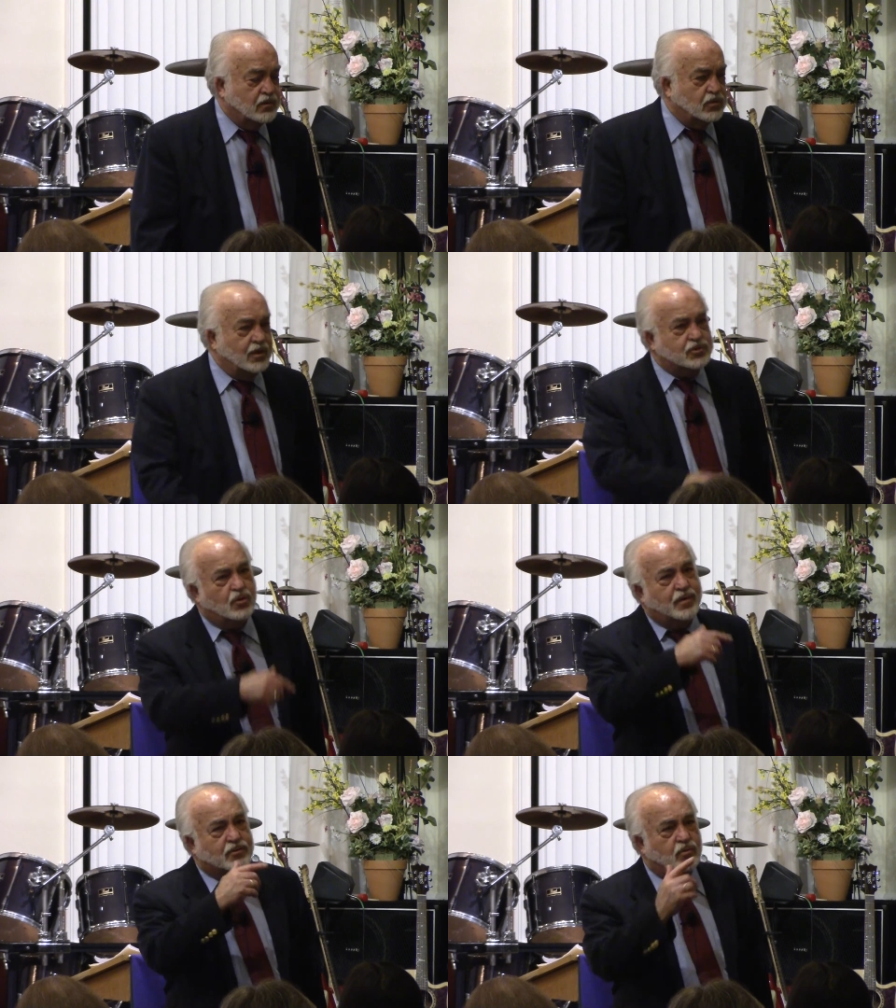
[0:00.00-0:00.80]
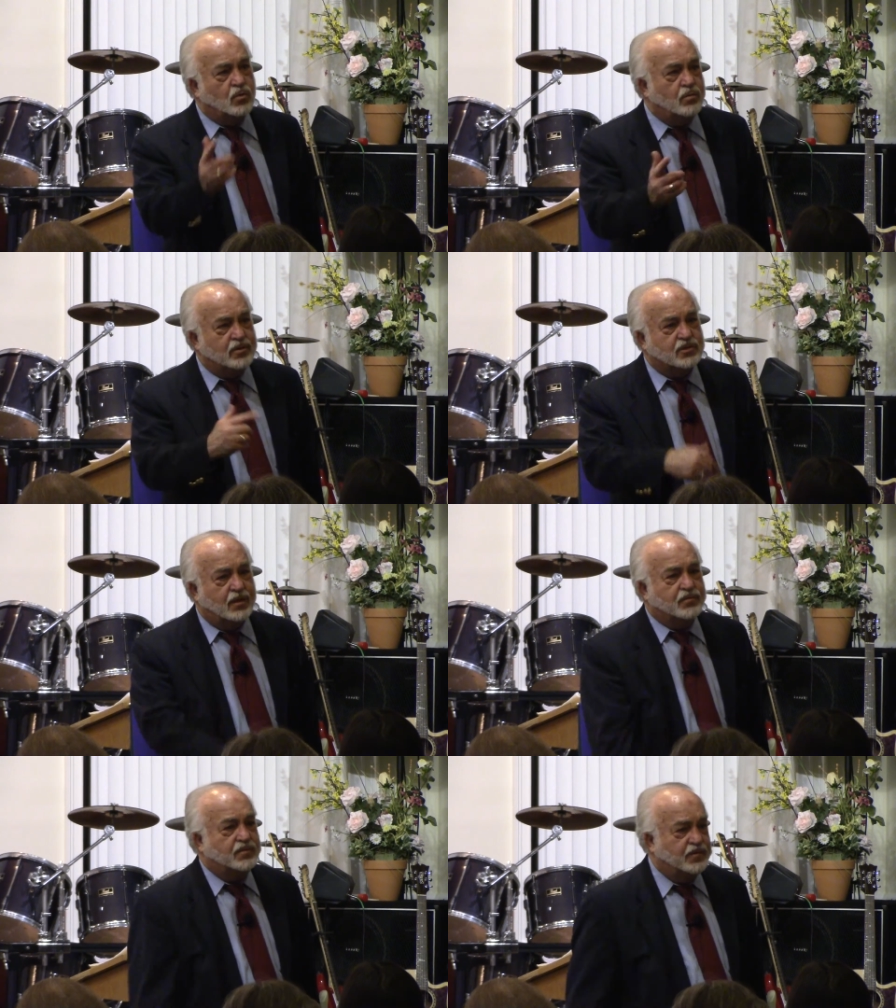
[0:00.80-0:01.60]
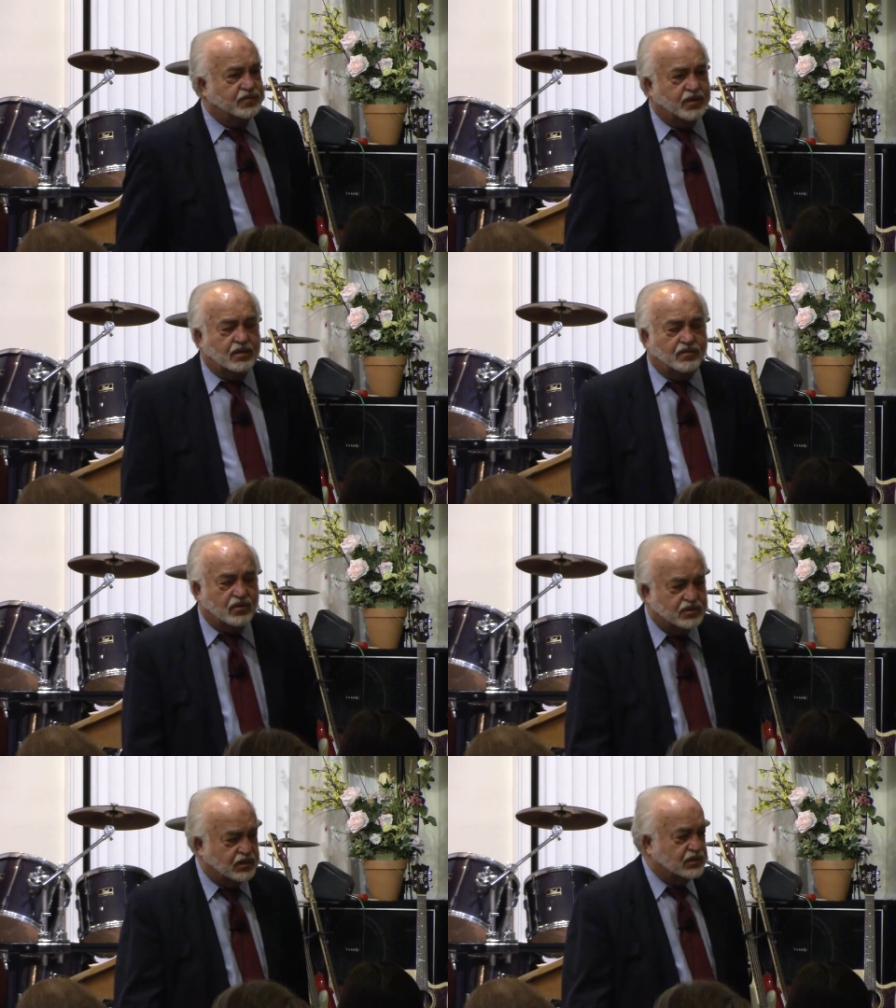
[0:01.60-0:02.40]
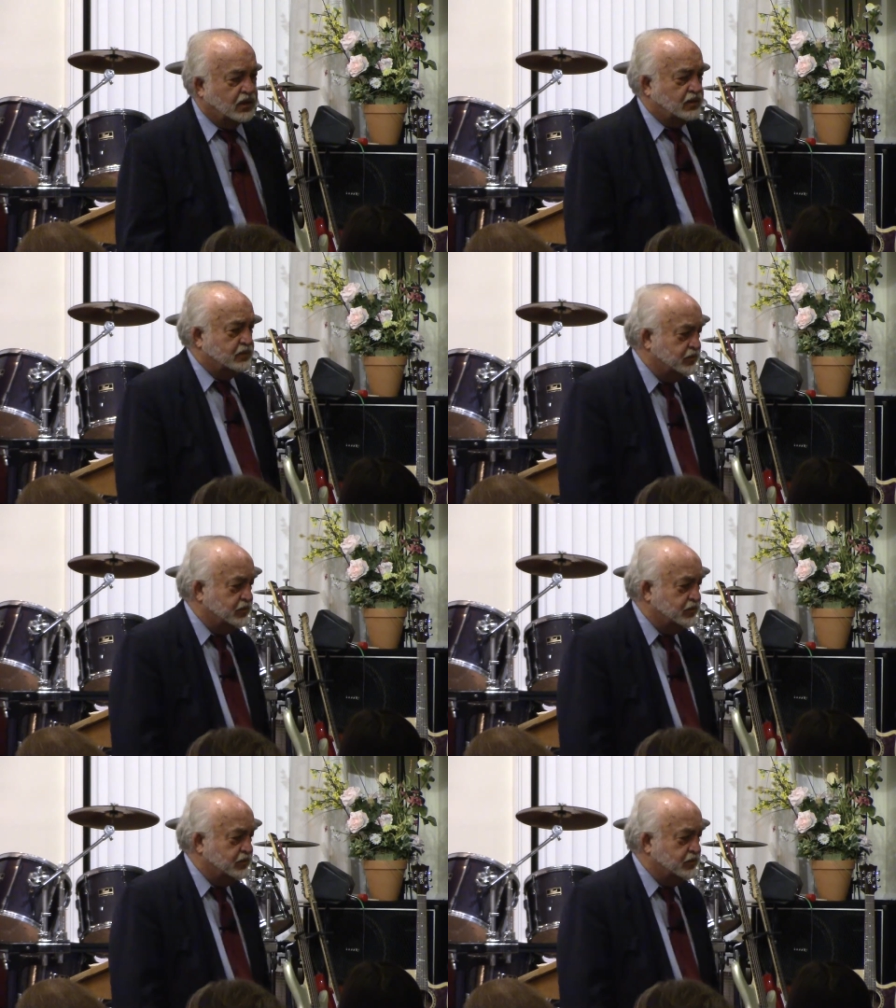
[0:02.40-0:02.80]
So let's go back to Romans chapter 15 and verse 16.